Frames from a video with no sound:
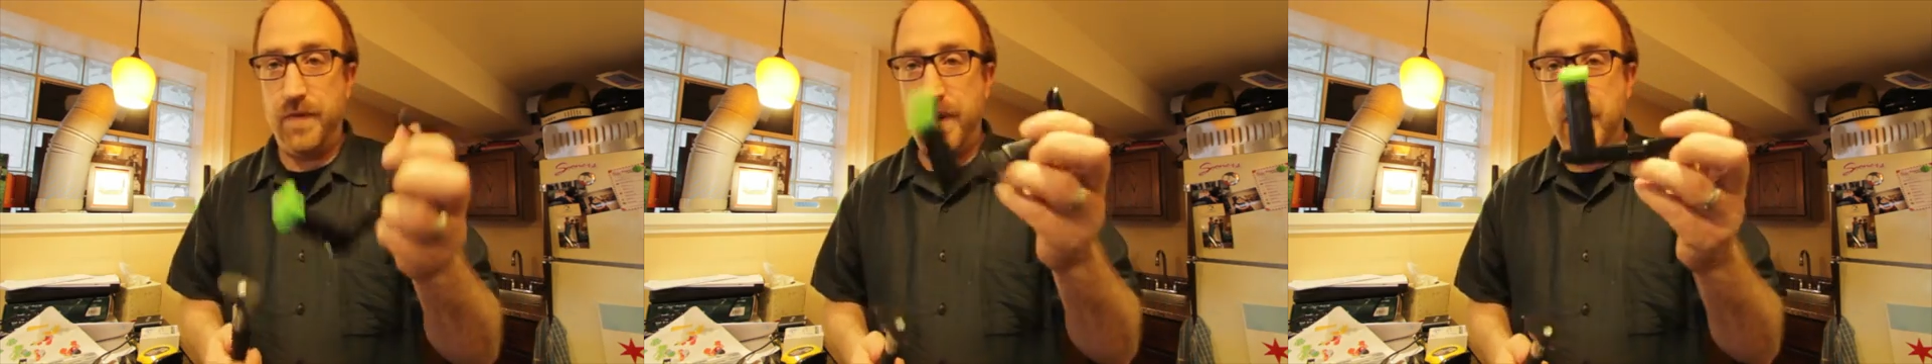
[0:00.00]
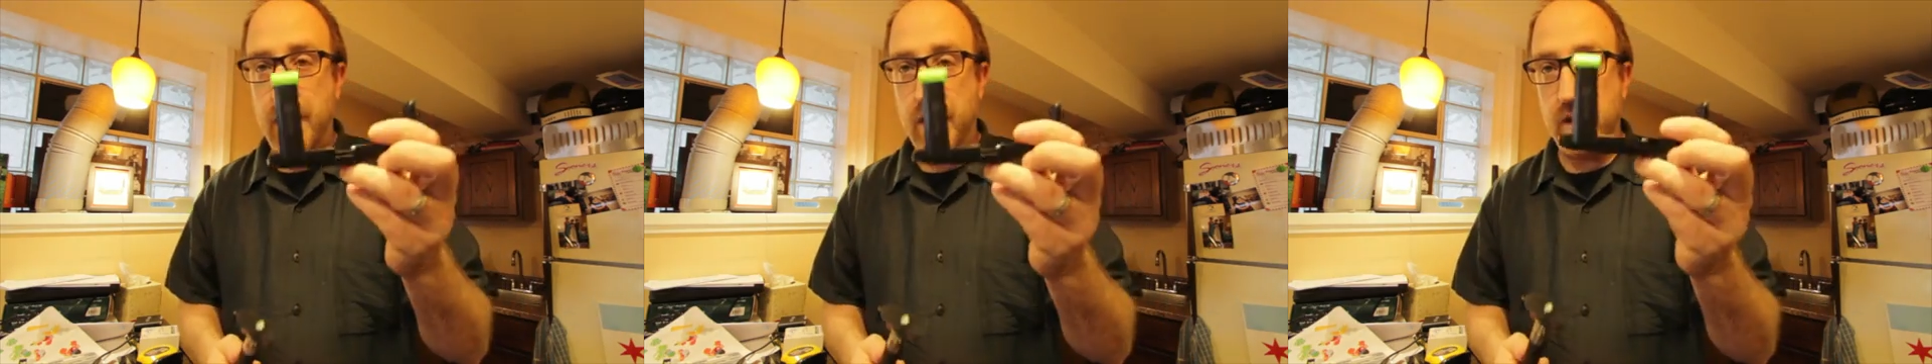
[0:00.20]

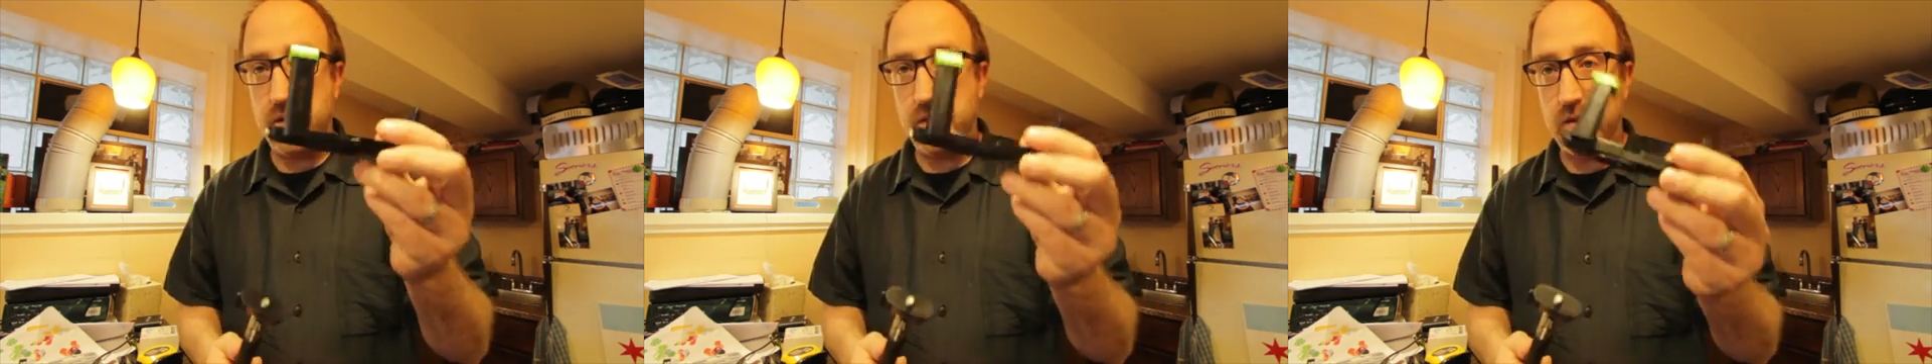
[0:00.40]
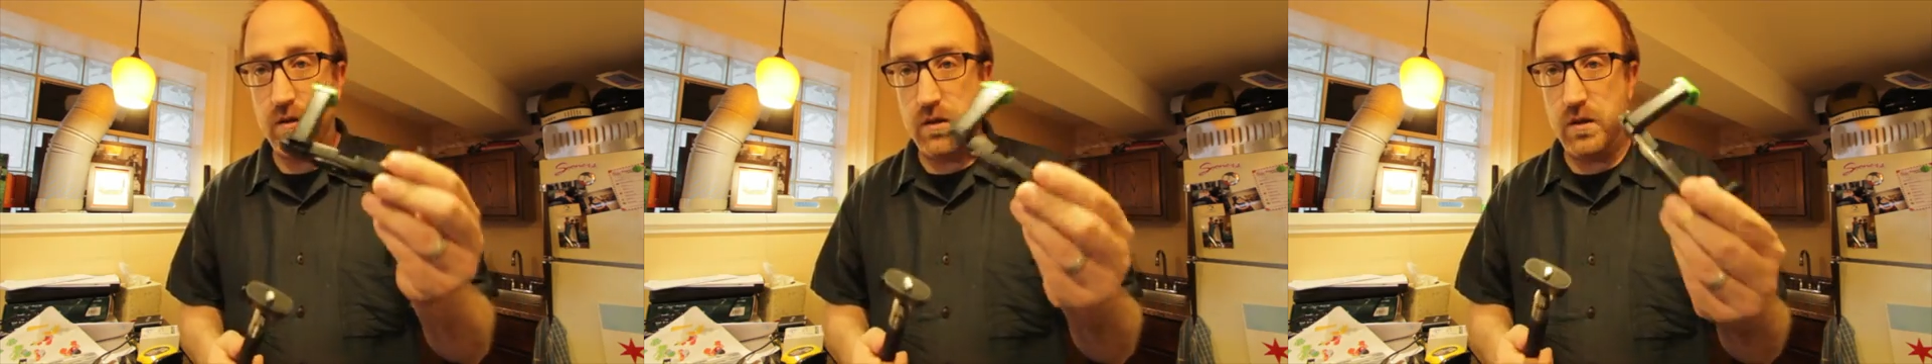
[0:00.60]

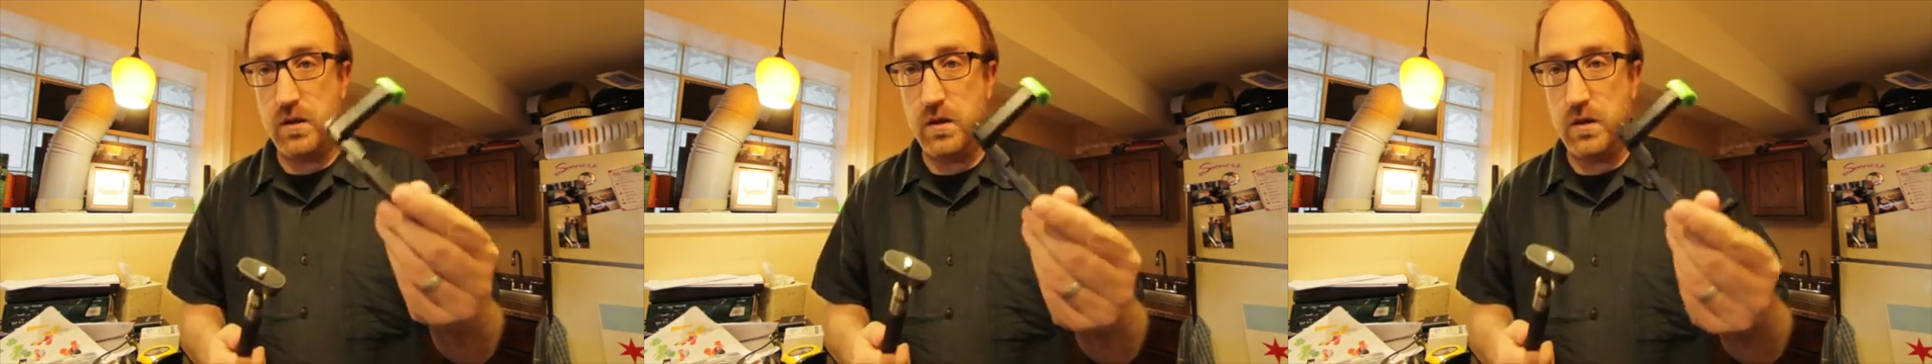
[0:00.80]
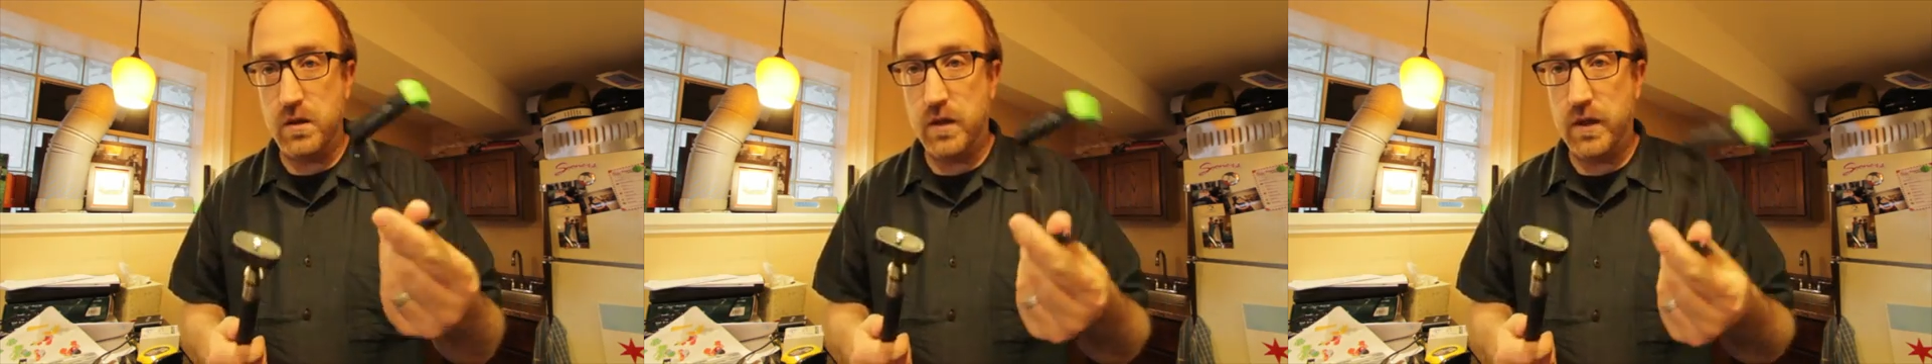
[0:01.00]

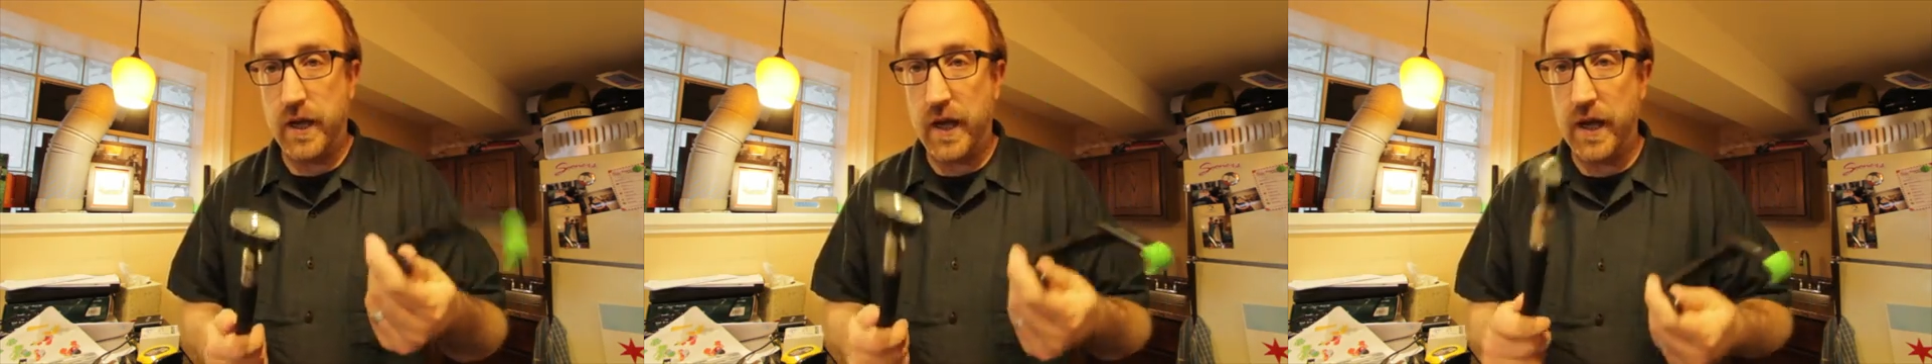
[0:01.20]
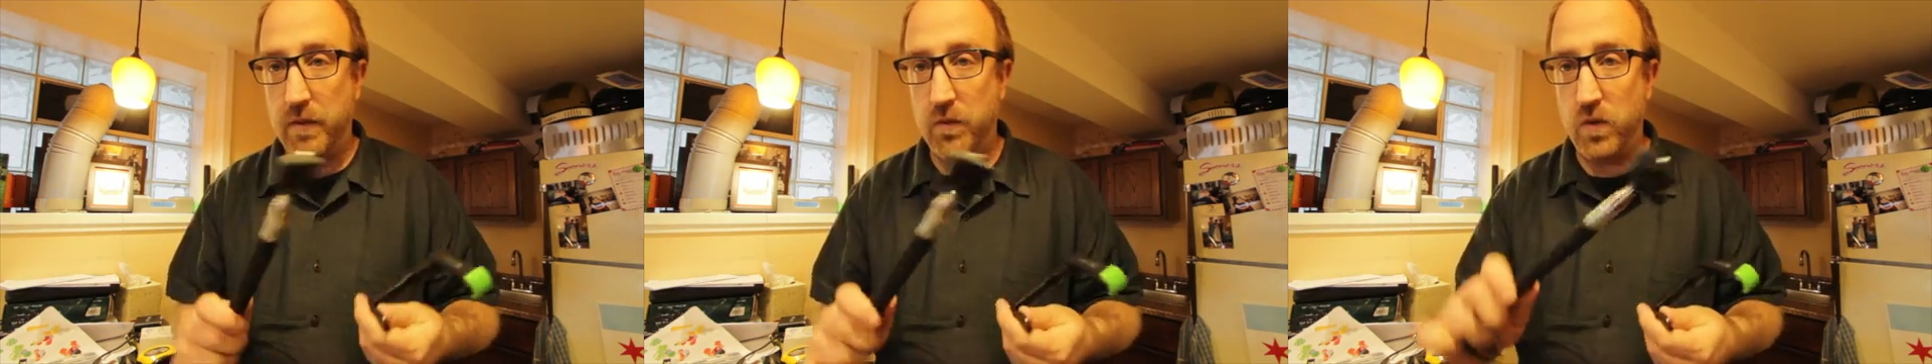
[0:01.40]
This
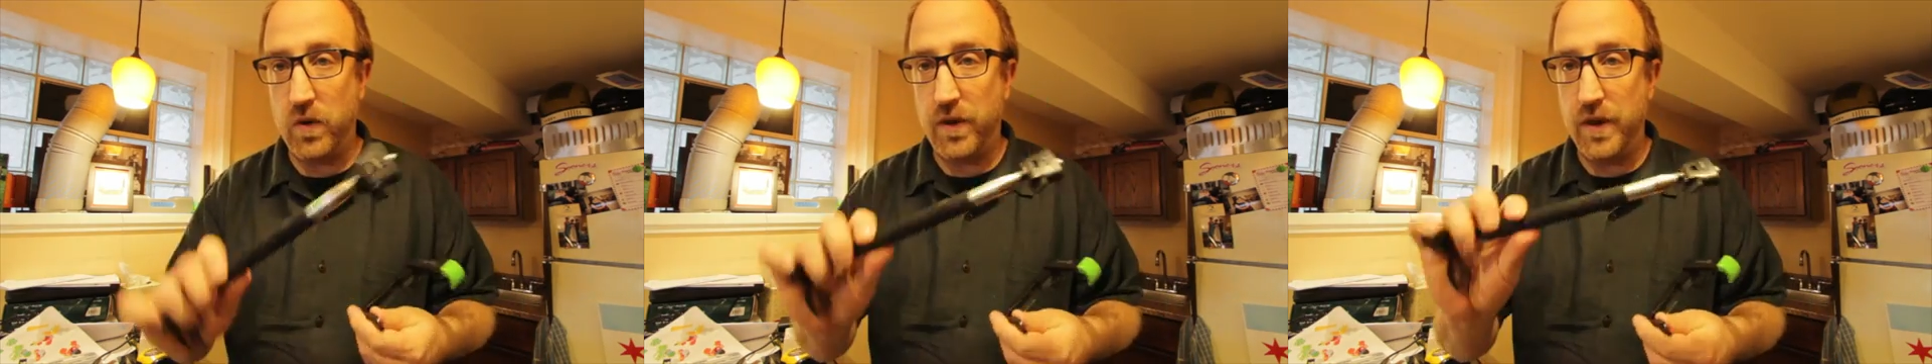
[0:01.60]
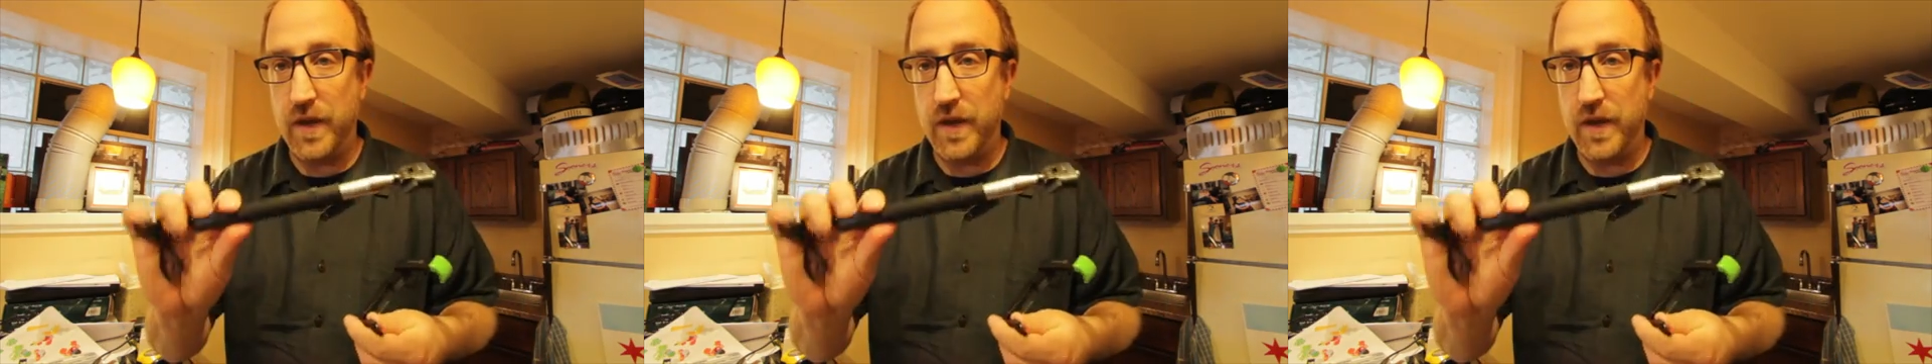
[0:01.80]
came with